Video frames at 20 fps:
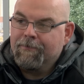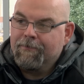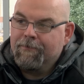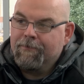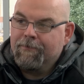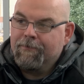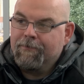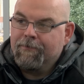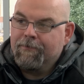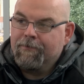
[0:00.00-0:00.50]

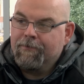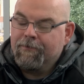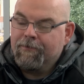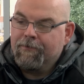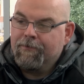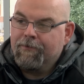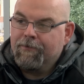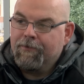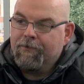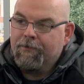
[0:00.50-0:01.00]

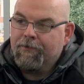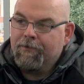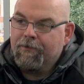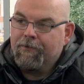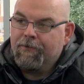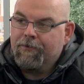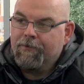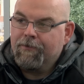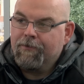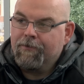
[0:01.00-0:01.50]

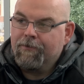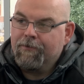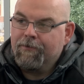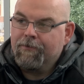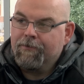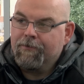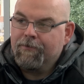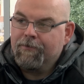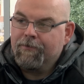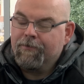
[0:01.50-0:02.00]

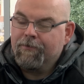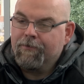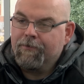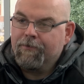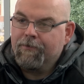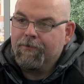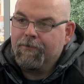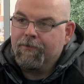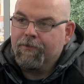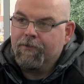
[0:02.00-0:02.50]

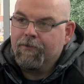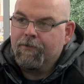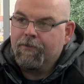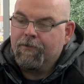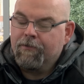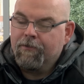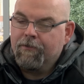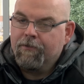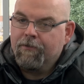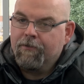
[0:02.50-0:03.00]

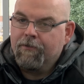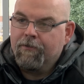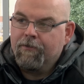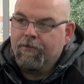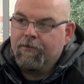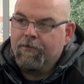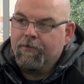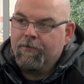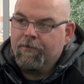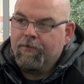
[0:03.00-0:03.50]

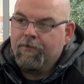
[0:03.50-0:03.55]
No one is speaking in this clip.